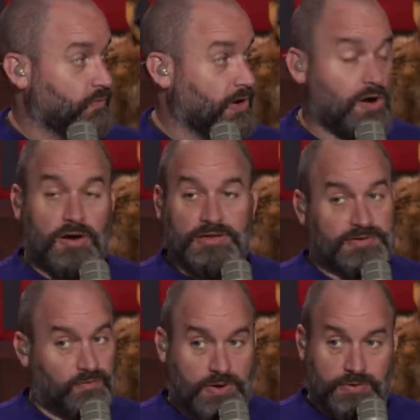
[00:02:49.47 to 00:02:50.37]

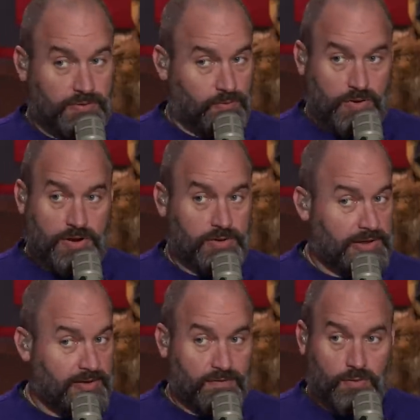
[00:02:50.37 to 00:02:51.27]
regardless of what where you
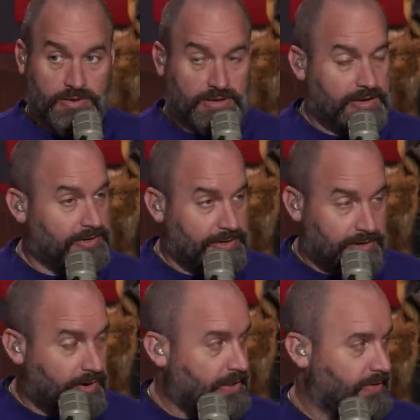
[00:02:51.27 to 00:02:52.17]
live or what the kid
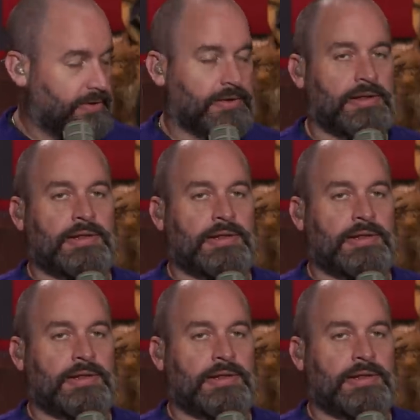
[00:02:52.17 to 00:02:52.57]
did or anything.